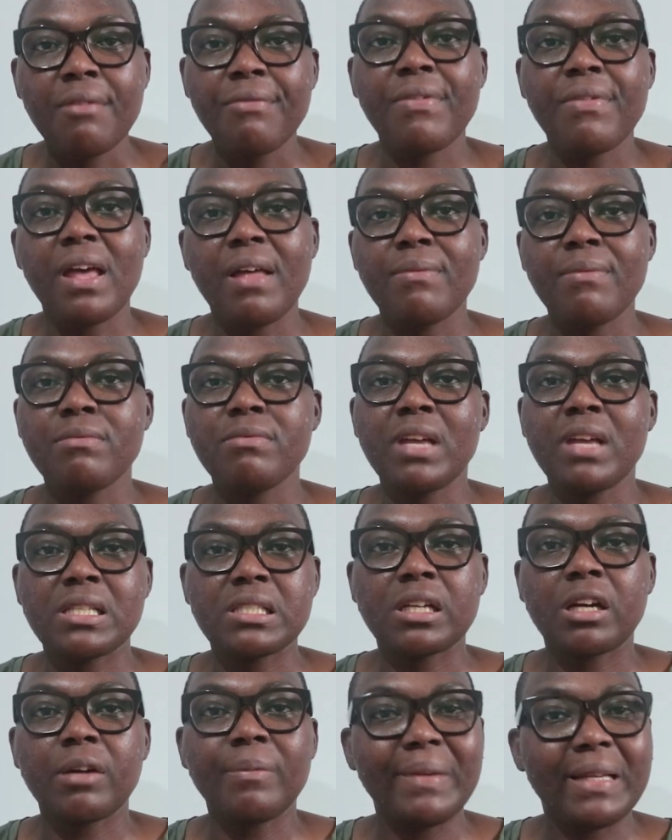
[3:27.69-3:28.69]
then
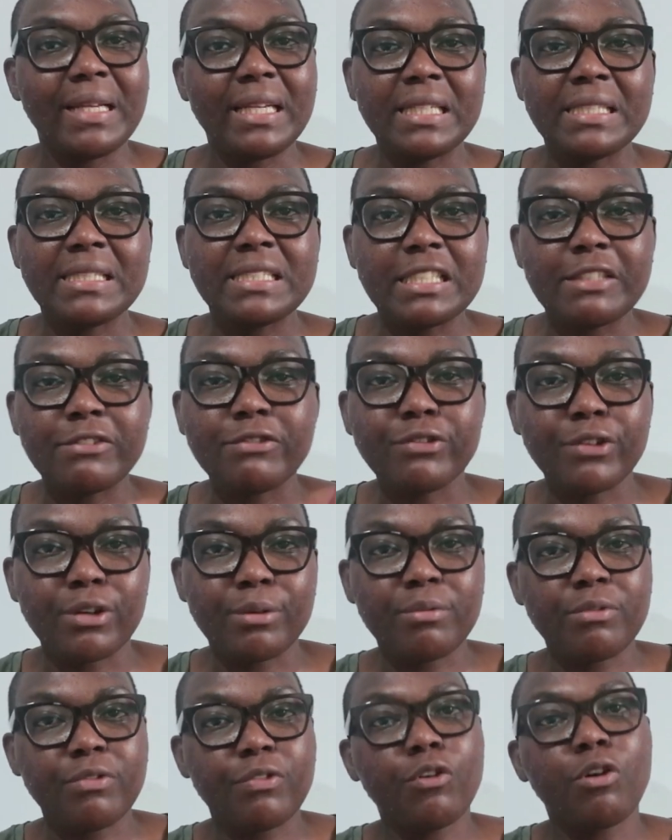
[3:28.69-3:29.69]
that's a completely
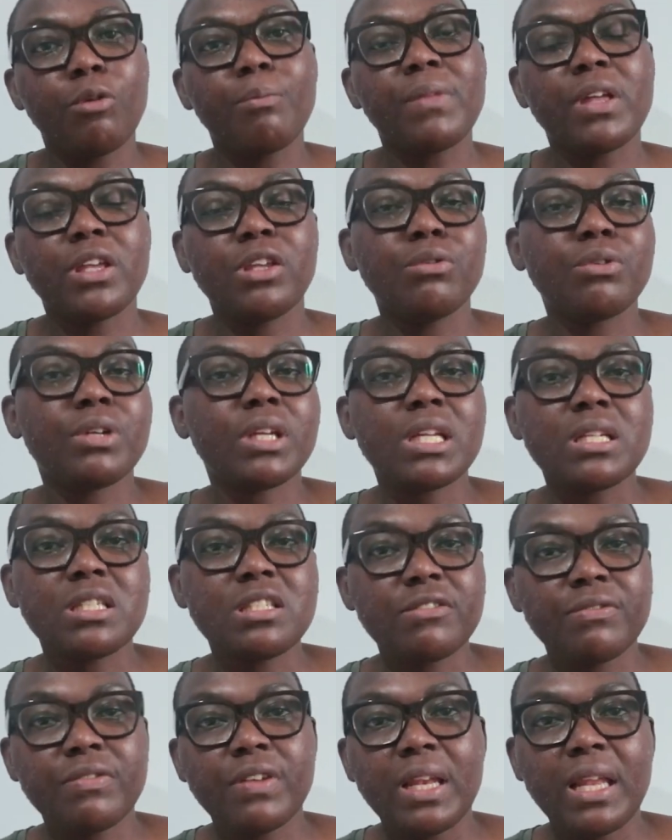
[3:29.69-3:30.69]
different form that you would need
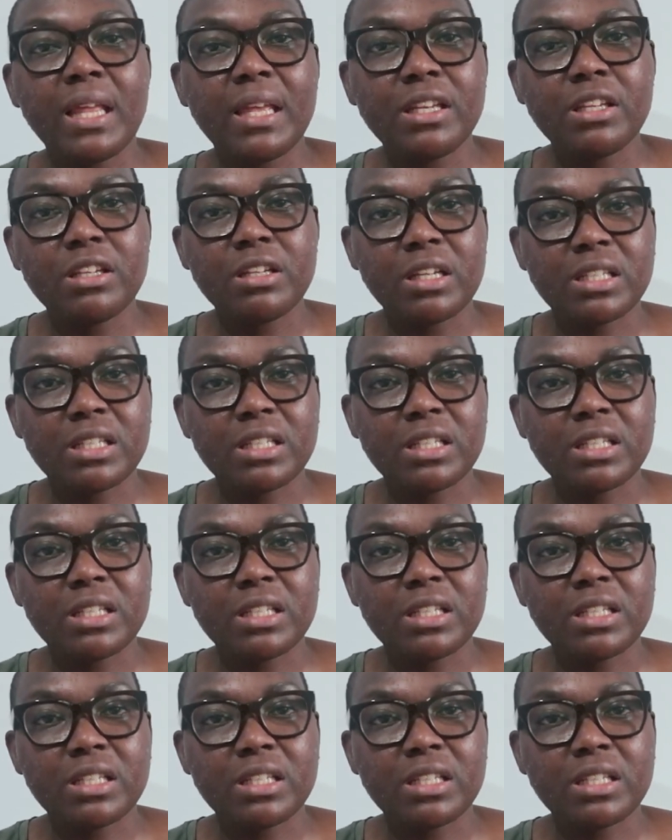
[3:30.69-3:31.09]
to fill in.